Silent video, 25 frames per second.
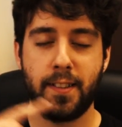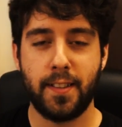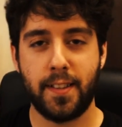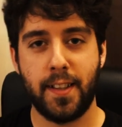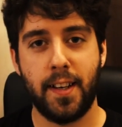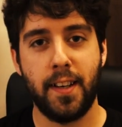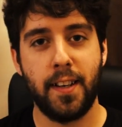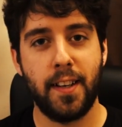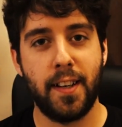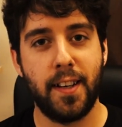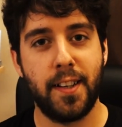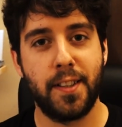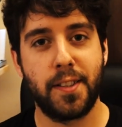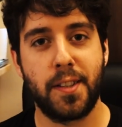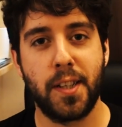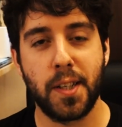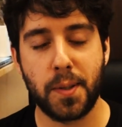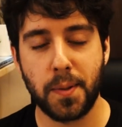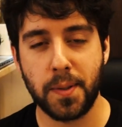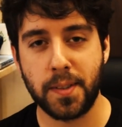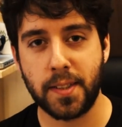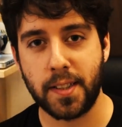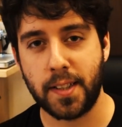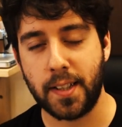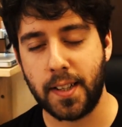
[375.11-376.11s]
To that? It's good,
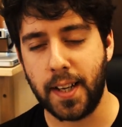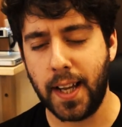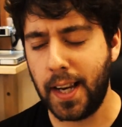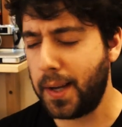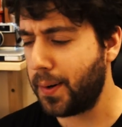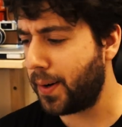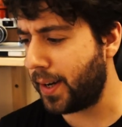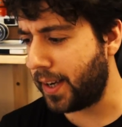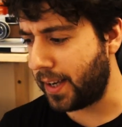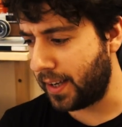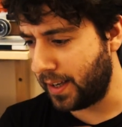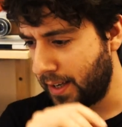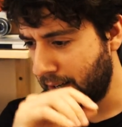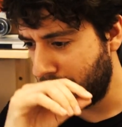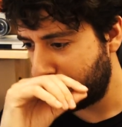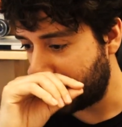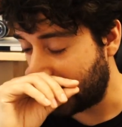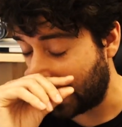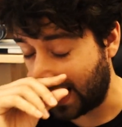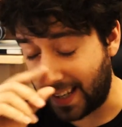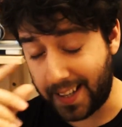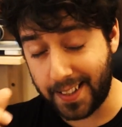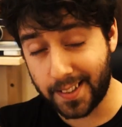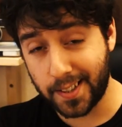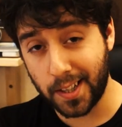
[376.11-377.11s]
wasn't it? Anyway,
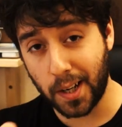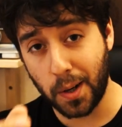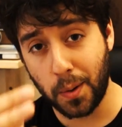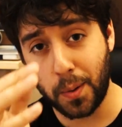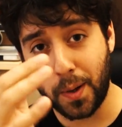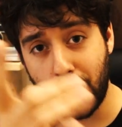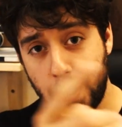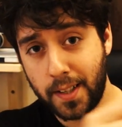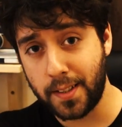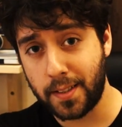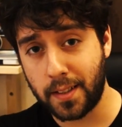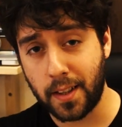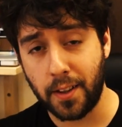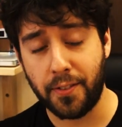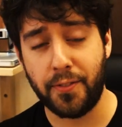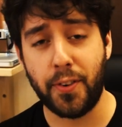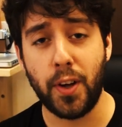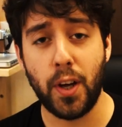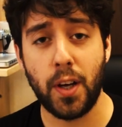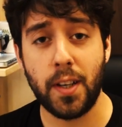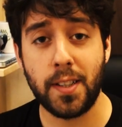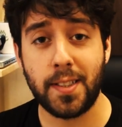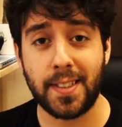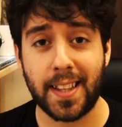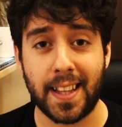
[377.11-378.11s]
Nolito is the
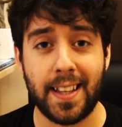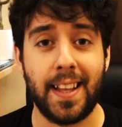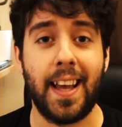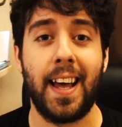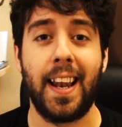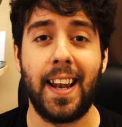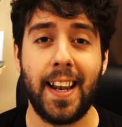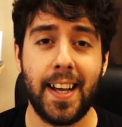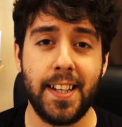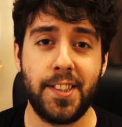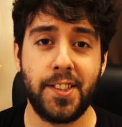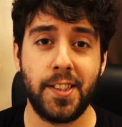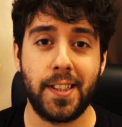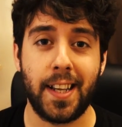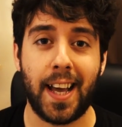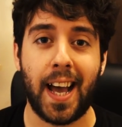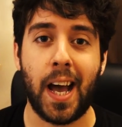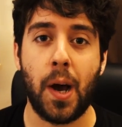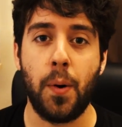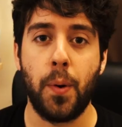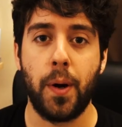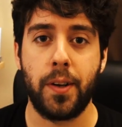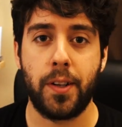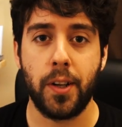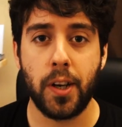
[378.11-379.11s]
first alleged
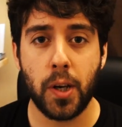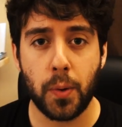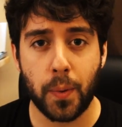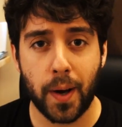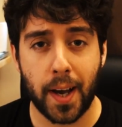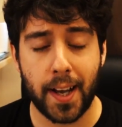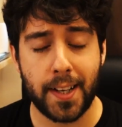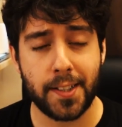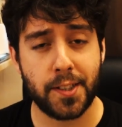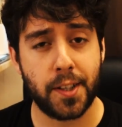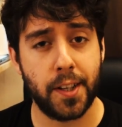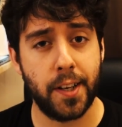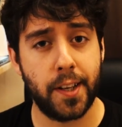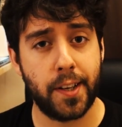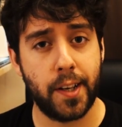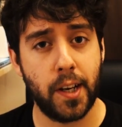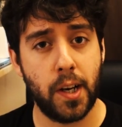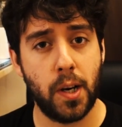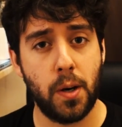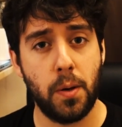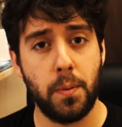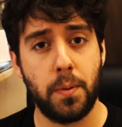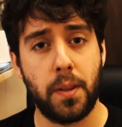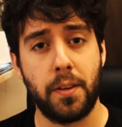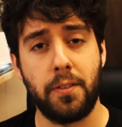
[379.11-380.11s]
out. I don't know where he's going to
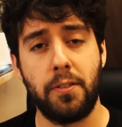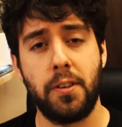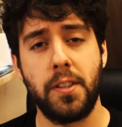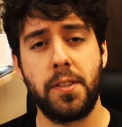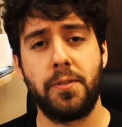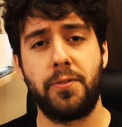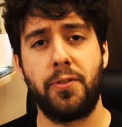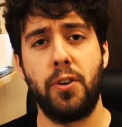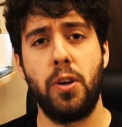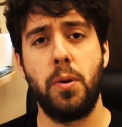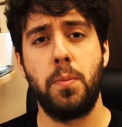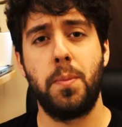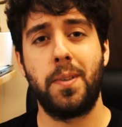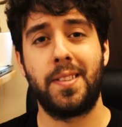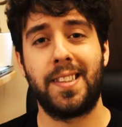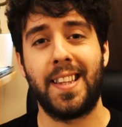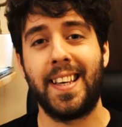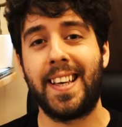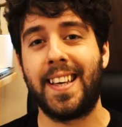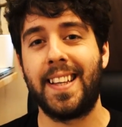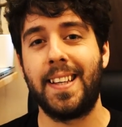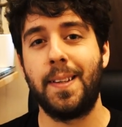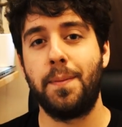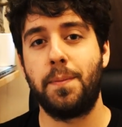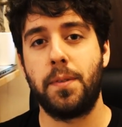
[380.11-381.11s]
go. There is rumours
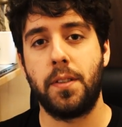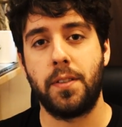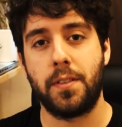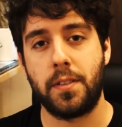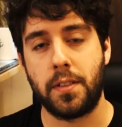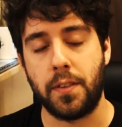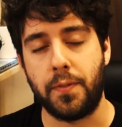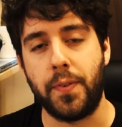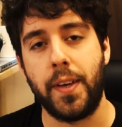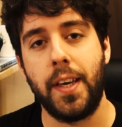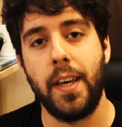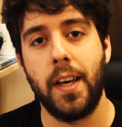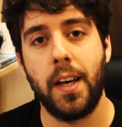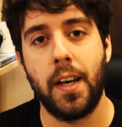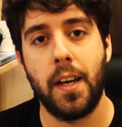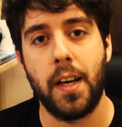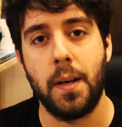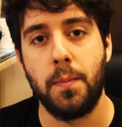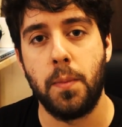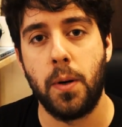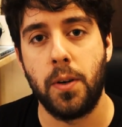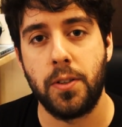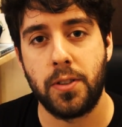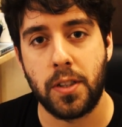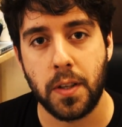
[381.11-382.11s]
linking him to Sevilla
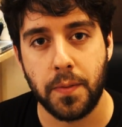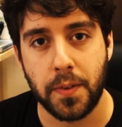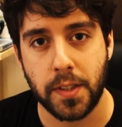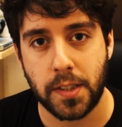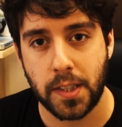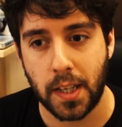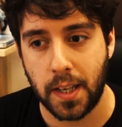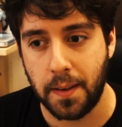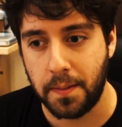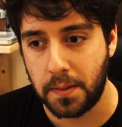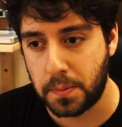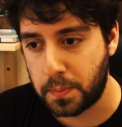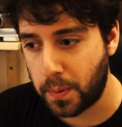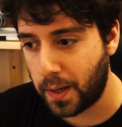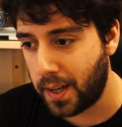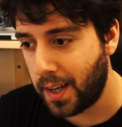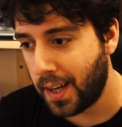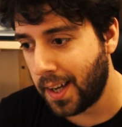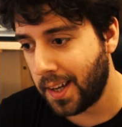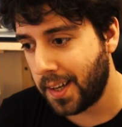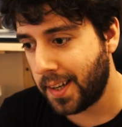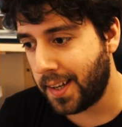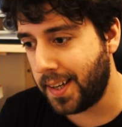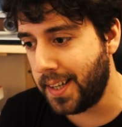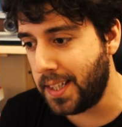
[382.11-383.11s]
amongst other teams, but
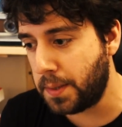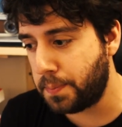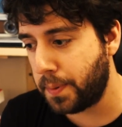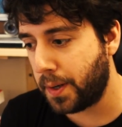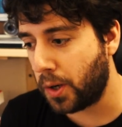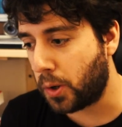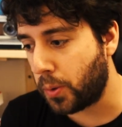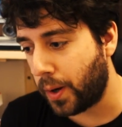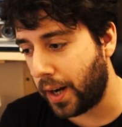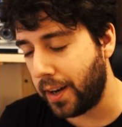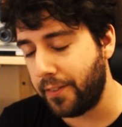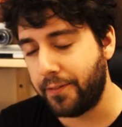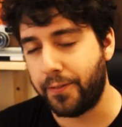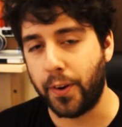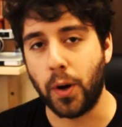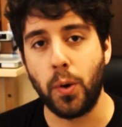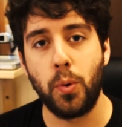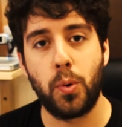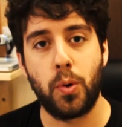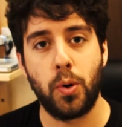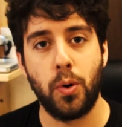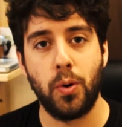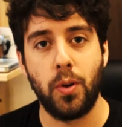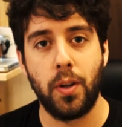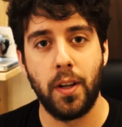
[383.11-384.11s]
he's been quite
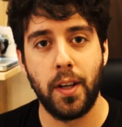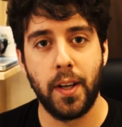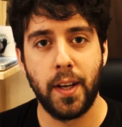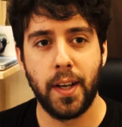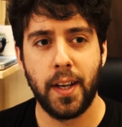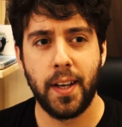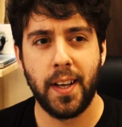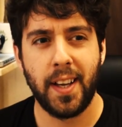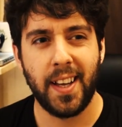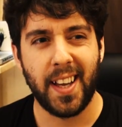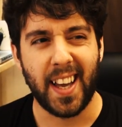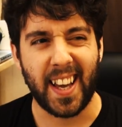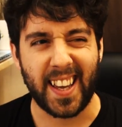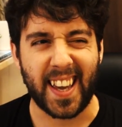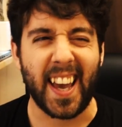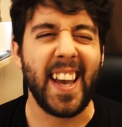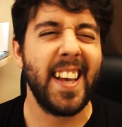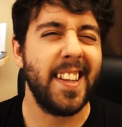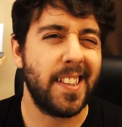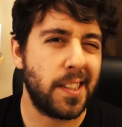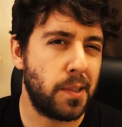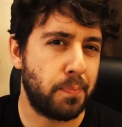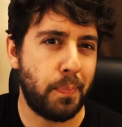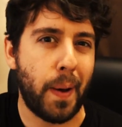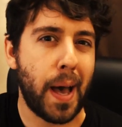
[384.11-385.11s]
vocal
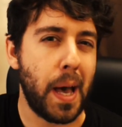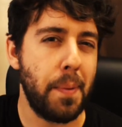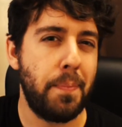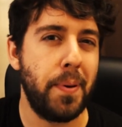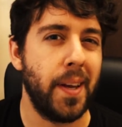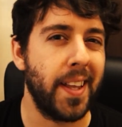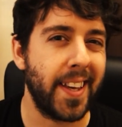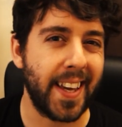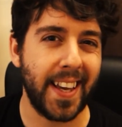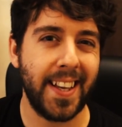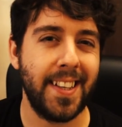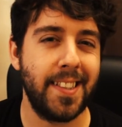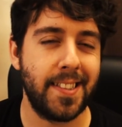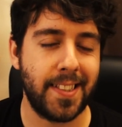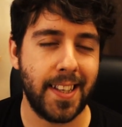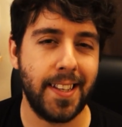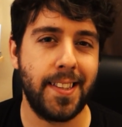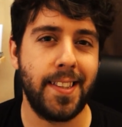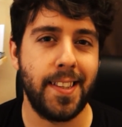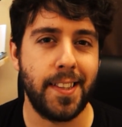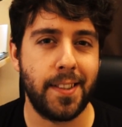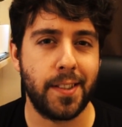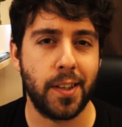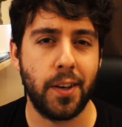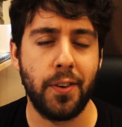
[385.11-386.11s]
against Pep and against
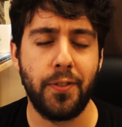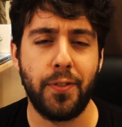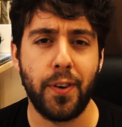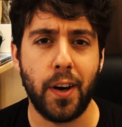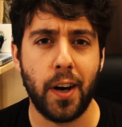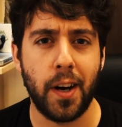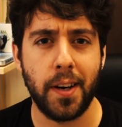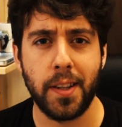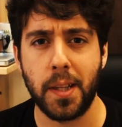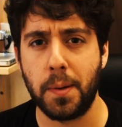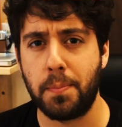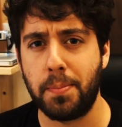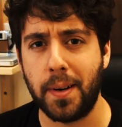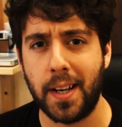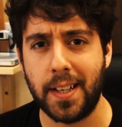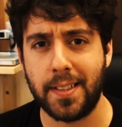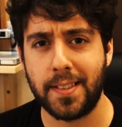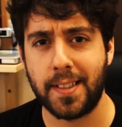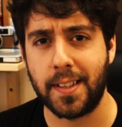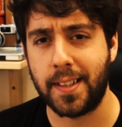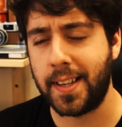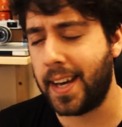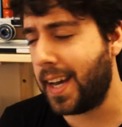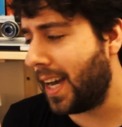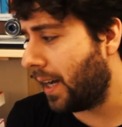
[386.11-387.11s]
City so far in the press
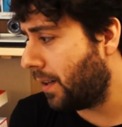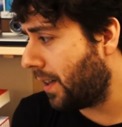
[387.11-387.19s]
today.